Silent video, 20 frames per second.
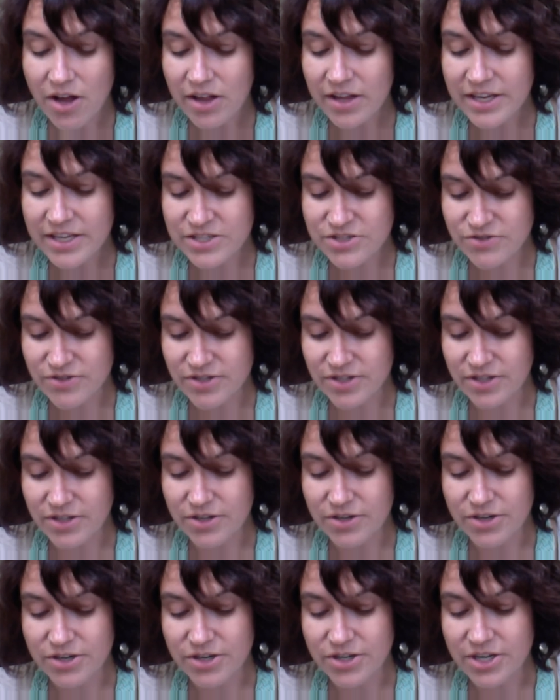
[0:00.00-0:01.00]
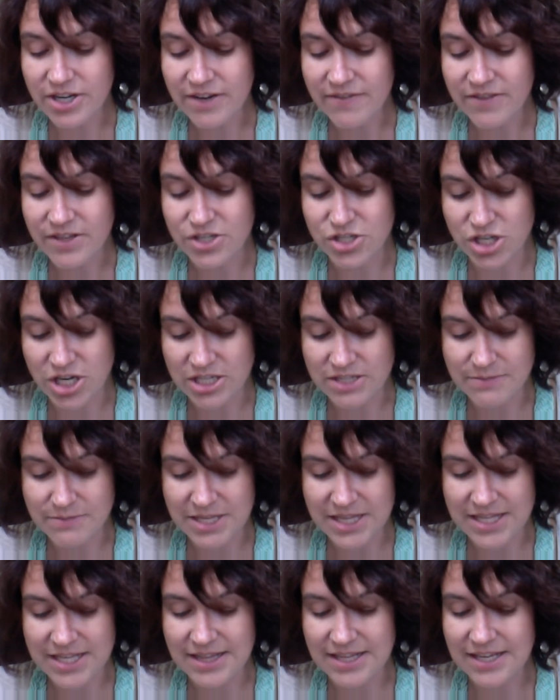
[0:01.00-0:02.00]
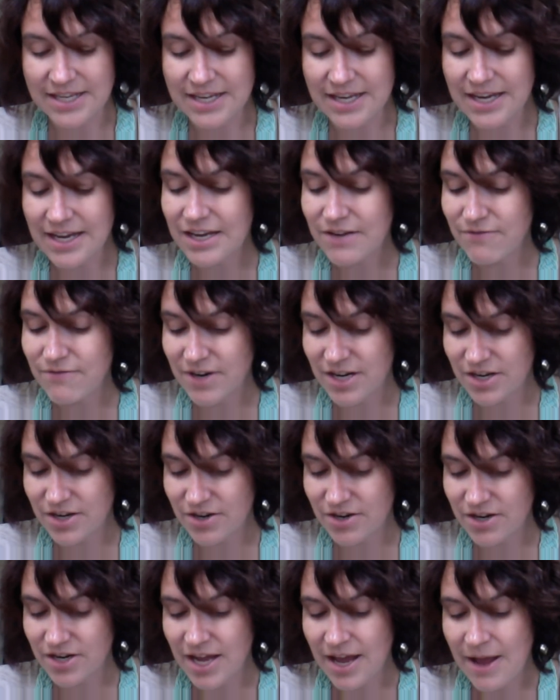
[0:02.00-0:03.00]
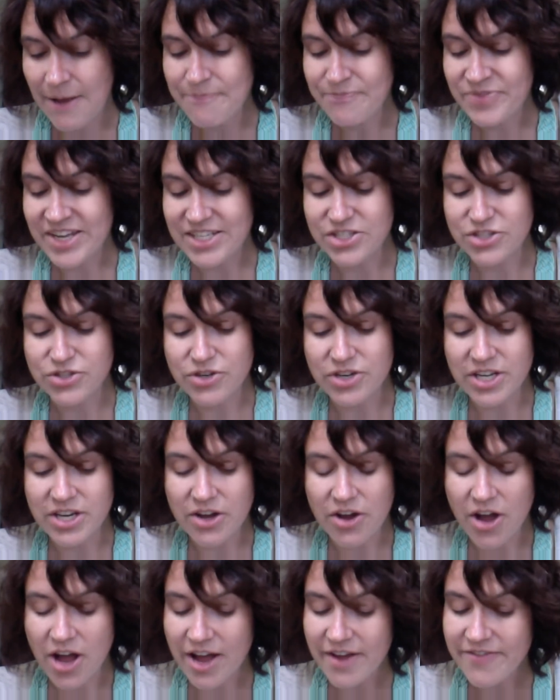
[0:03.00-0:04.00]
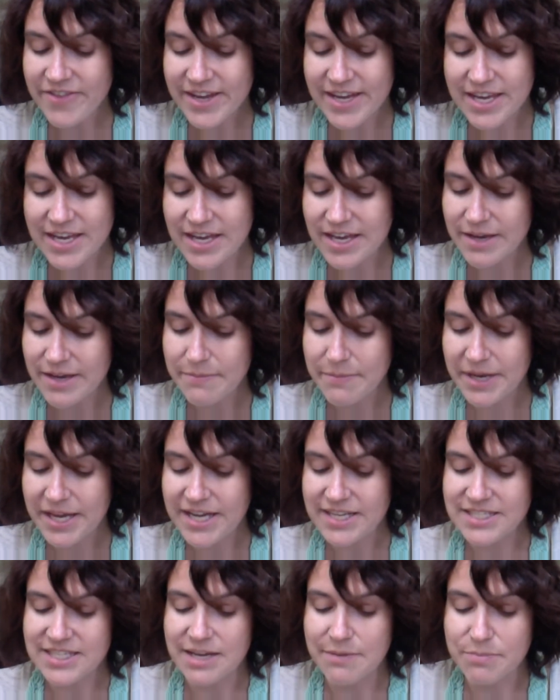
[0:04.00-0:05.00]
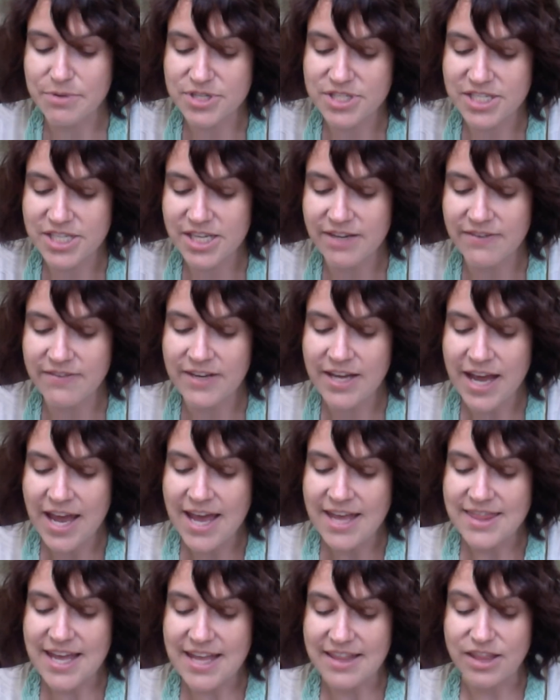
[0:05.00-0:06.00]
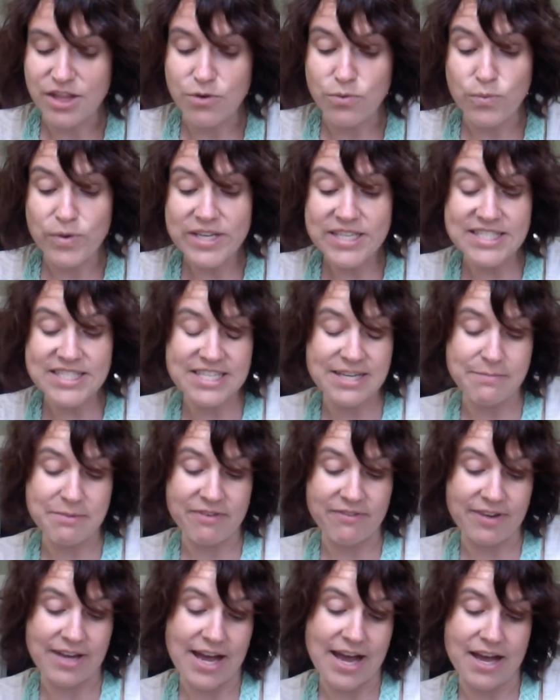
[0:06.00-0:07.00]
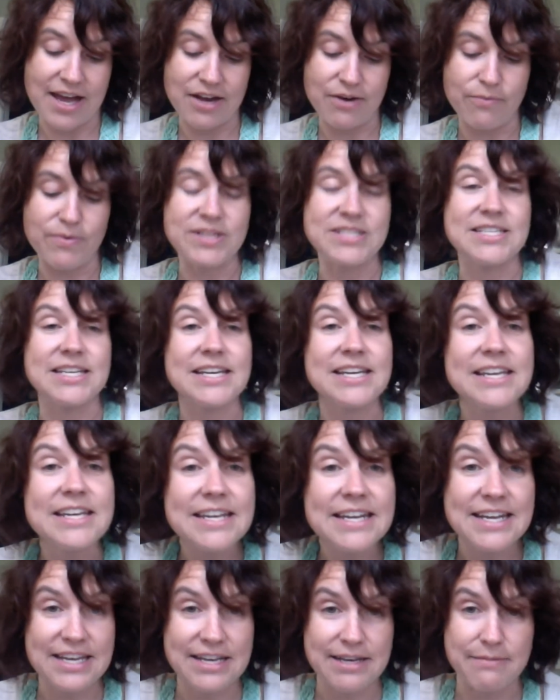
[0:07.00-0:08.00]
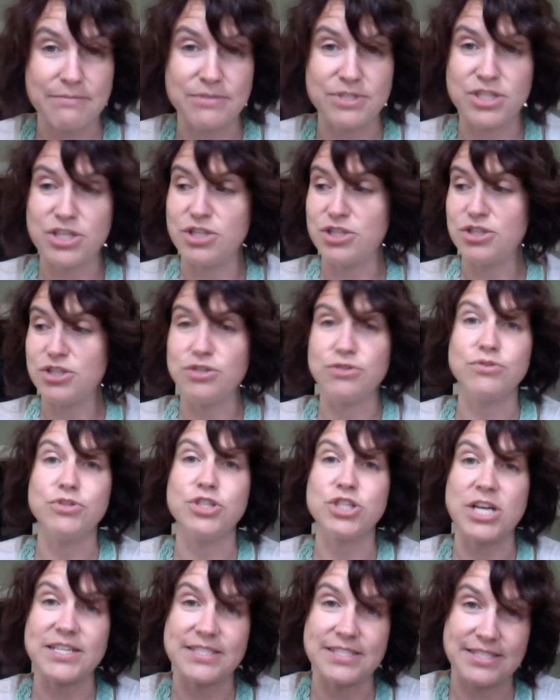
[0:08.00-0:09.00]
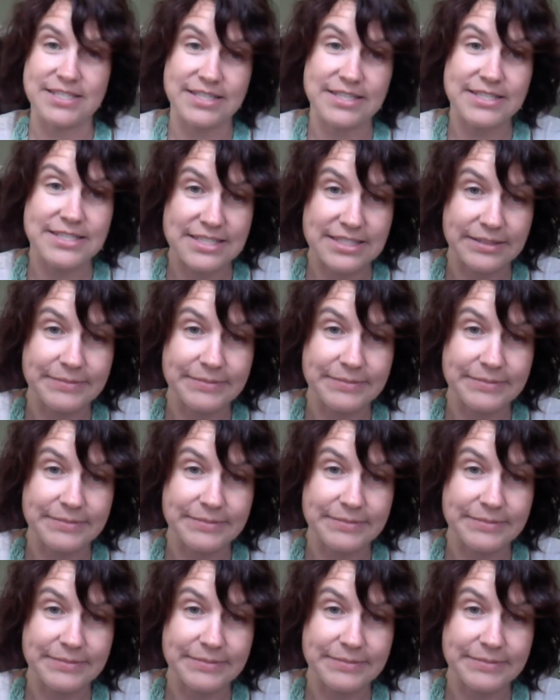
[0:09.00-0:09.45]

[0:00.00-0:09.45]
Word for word: Israel heard of the judgment that the king had rendered. They stood in awe of the king because they perceived that the wisdom of God was in him to do justice.